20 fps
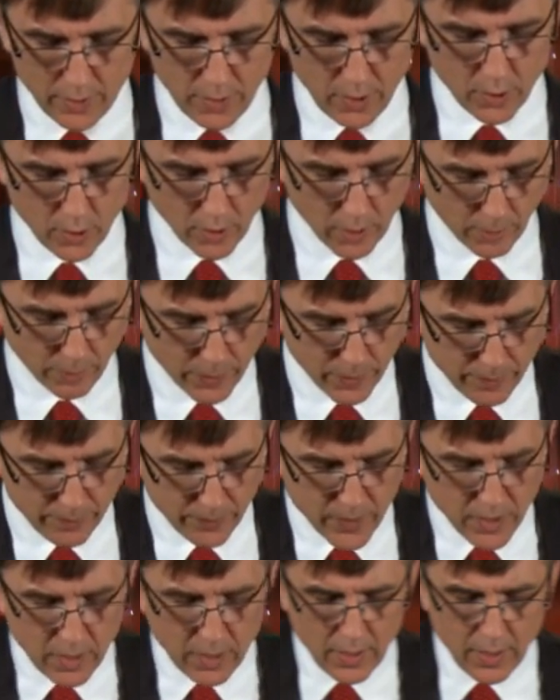Europe.
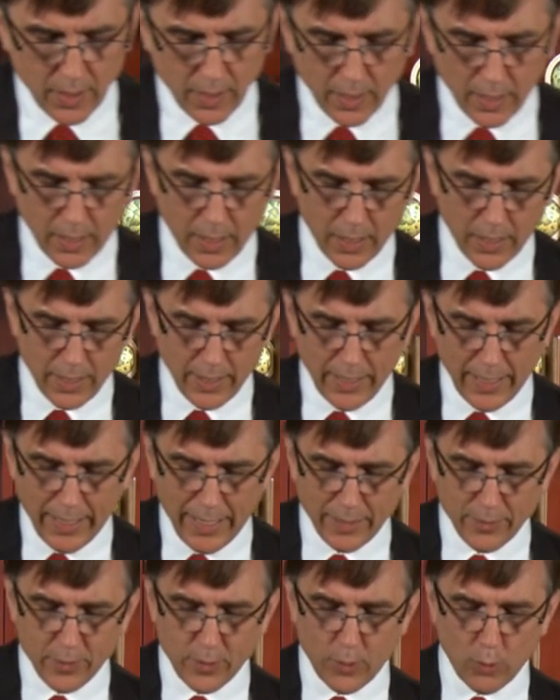
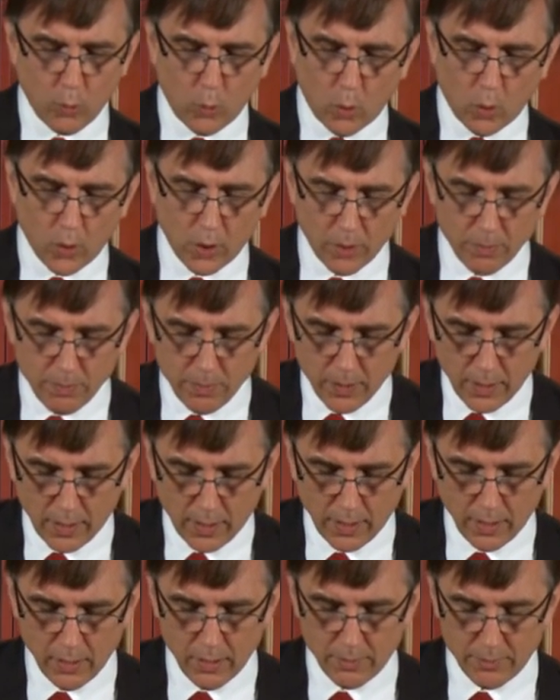And the war,
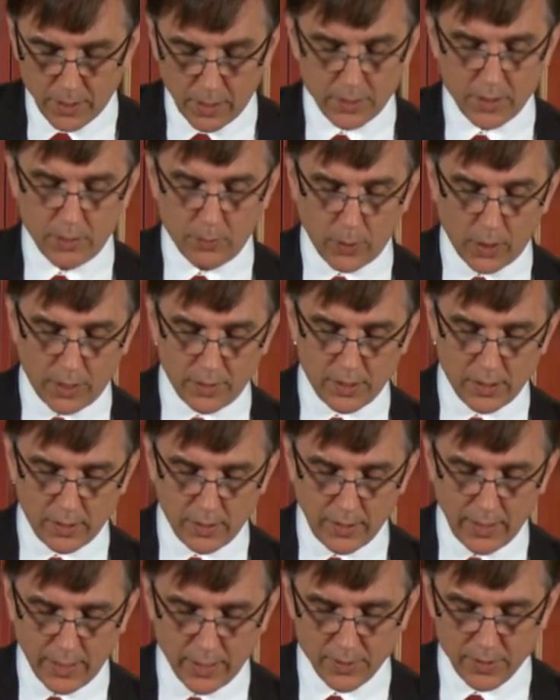not
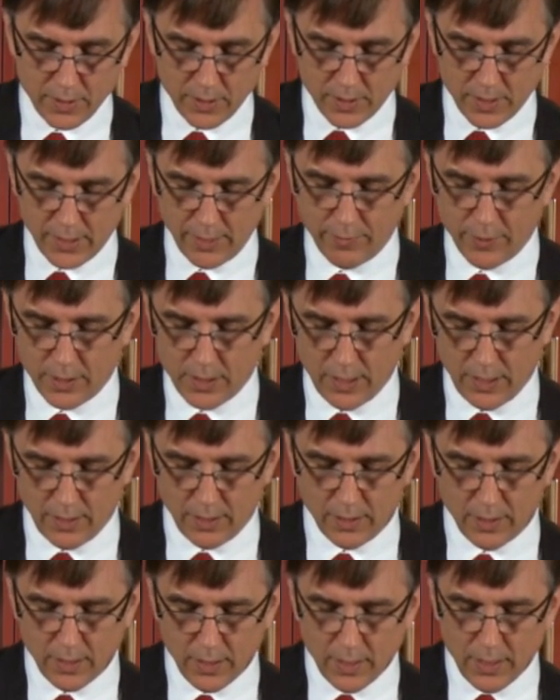surprisingly, ends in
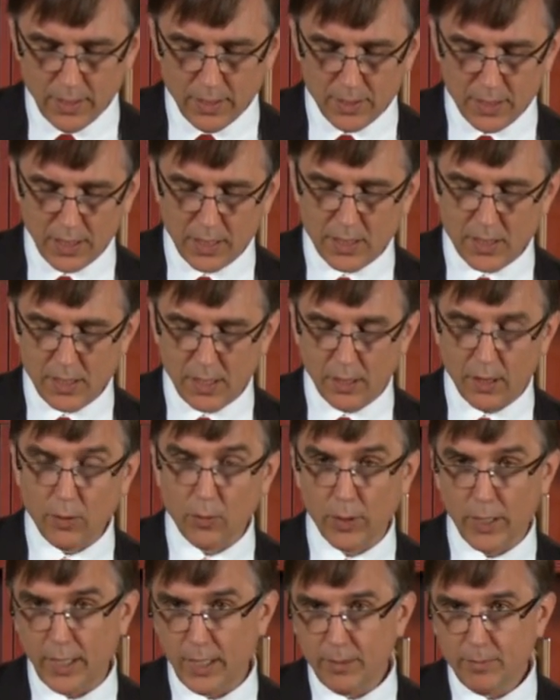
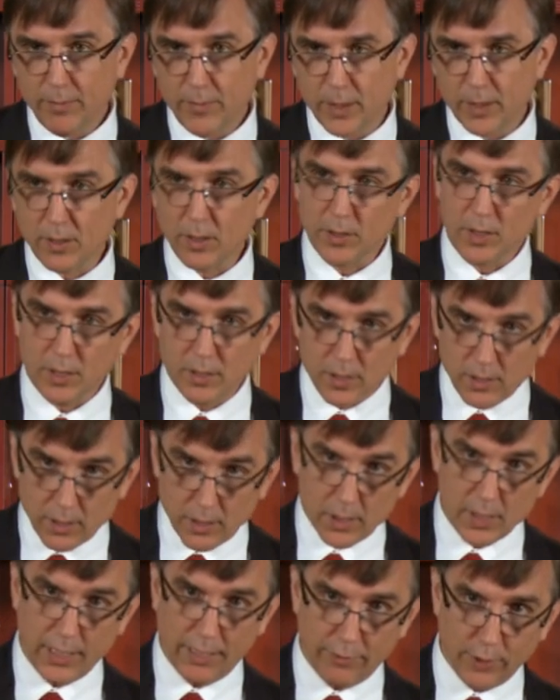1763, because it's
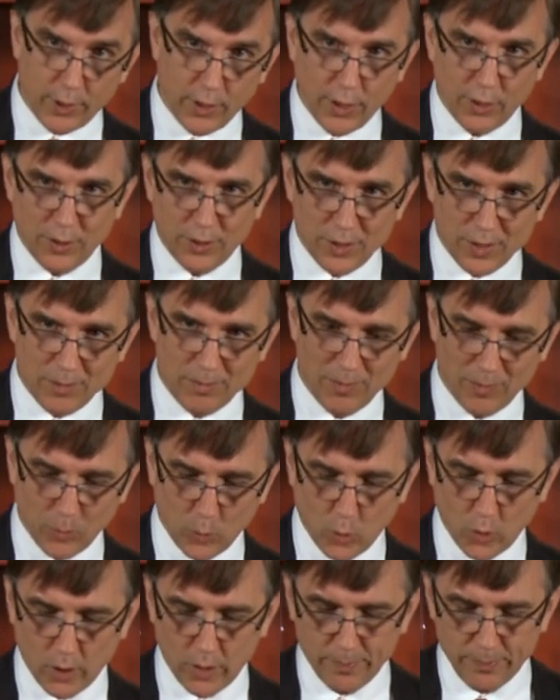the 7 Years'
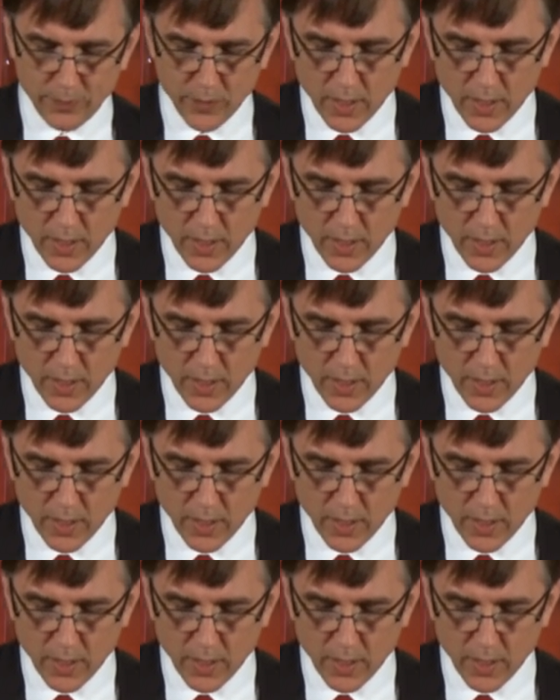War.